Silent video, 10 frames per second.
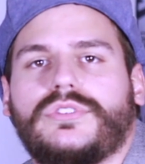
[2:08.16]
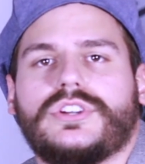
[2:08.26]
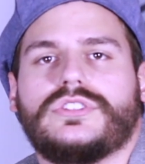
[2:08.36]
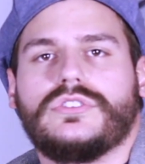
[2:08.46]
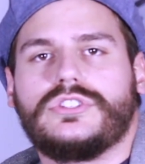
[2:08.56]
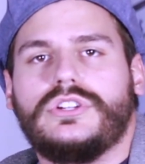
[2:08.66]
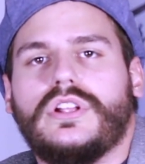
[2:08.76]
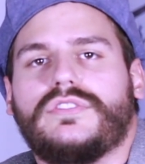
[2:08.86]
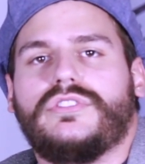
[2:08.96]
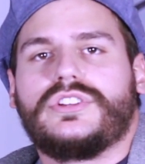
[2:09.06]
crystals, you
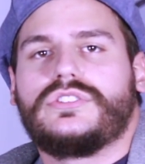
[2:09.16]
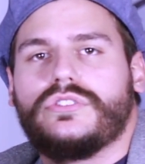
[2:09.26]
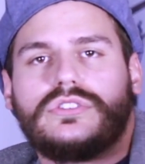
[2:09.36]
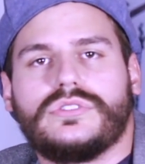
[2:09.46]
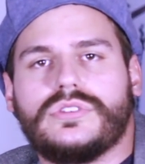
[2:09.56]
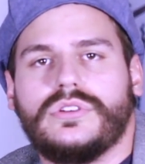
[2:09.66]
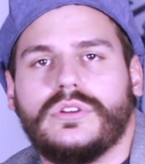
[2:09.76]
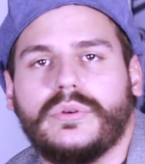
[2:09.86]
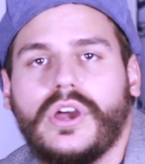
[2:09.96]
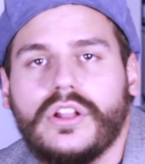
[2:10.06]
love crystals,
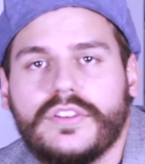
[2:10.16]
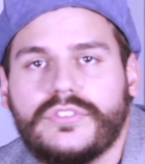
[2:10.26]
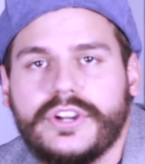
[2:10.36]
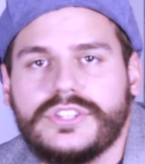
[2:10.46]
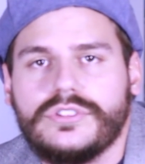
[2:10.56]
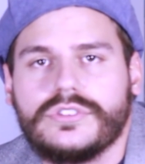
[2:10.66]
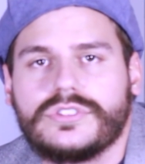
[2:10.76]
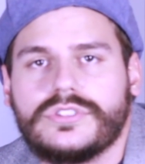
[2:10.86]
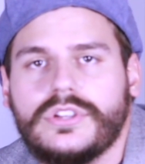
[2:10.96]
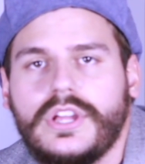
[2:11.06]
we all love
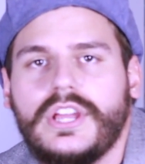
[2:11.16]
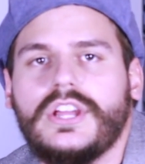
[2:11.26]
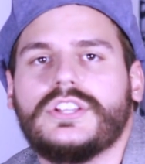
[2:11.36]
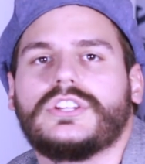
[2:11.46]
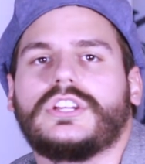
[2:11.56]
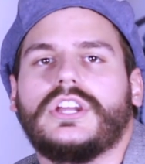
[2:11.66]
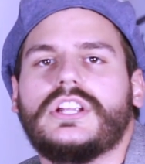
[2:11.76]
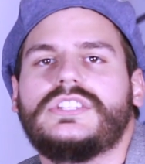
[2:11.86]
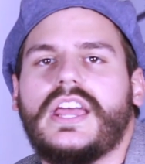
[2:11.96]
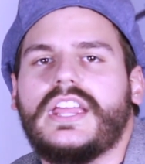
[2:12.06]
crystals. It's a
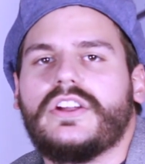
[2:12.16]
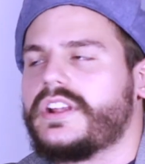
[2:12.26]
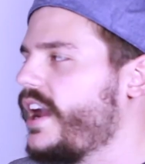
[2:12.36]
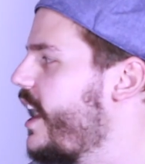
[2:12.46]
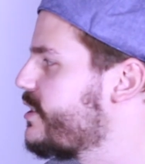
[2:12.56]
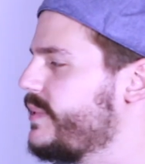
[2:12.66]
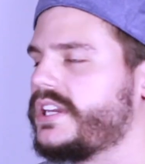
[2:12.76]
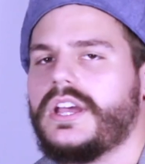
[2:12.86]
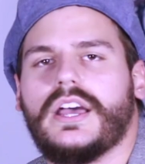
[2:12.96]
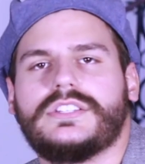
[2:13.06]
good day here at
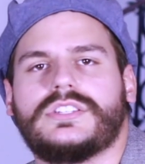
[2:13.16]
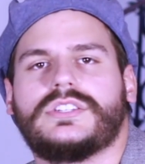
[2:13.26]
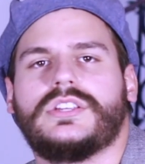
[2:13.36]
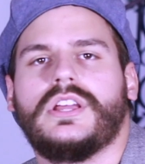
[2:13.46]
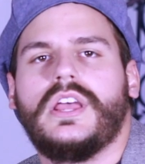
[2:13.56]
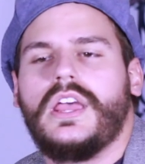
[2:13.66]
Cosmic Cuts.